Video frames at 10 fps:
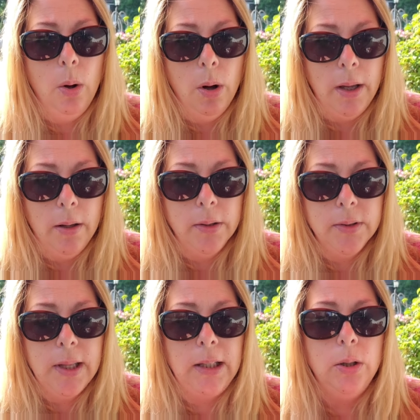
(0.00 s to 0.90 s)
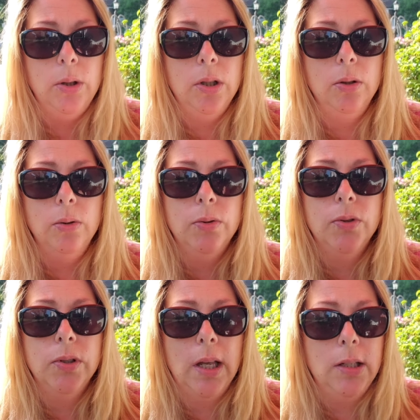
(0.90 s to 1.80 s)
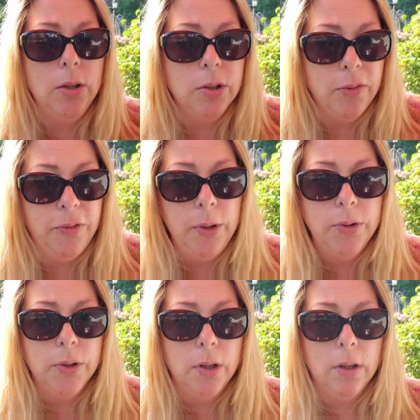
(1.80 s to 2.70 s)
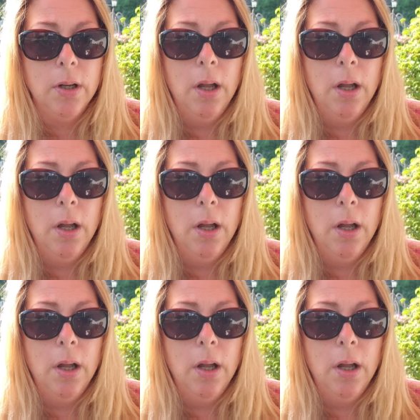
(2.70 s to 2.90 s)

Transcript: oils that you use in your diffuser